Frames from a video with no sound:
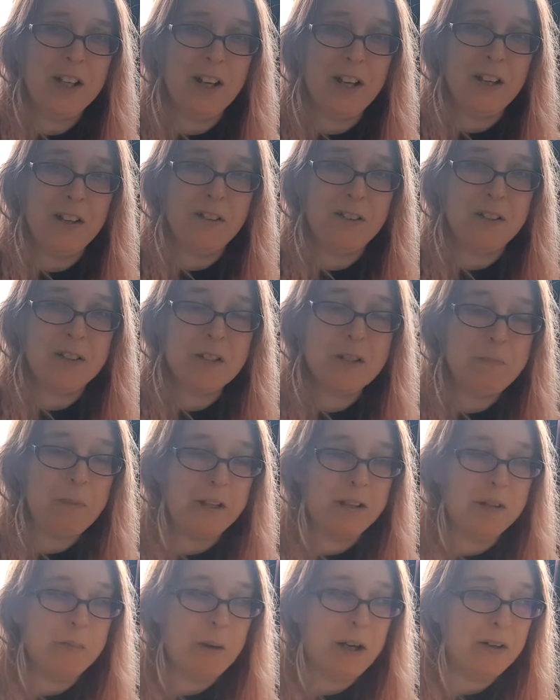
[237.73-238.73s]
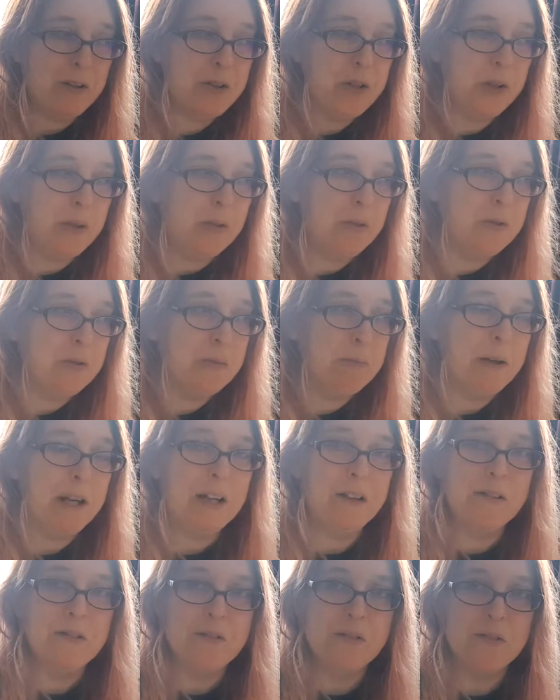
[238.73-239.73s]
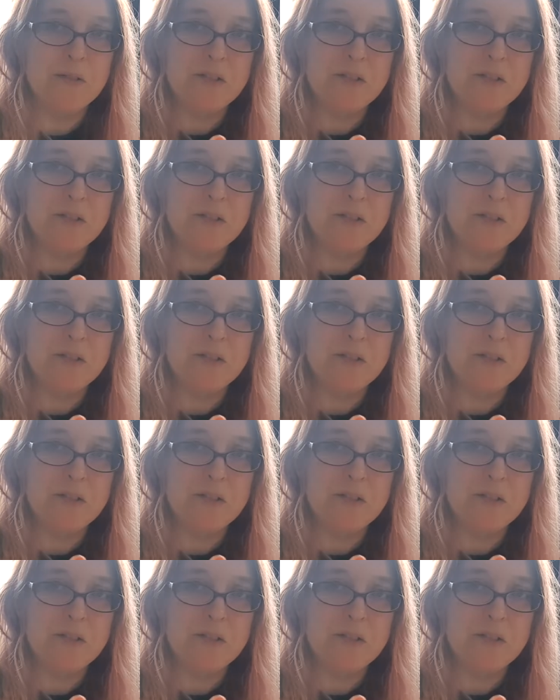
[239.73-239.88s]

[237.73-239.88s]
I only spend about £200 on